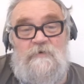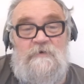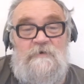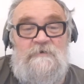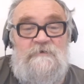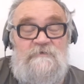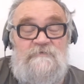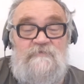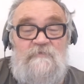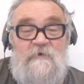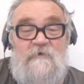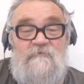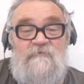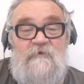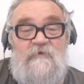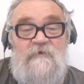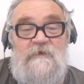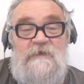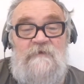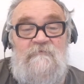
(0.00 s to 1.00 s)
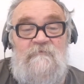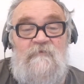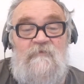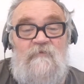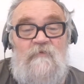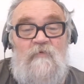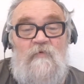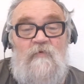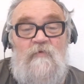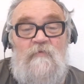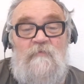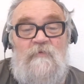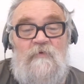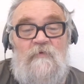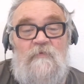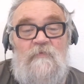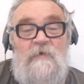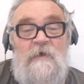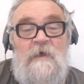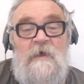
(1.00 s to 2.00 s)
word as well, very
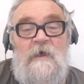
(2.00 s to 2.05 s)
informal.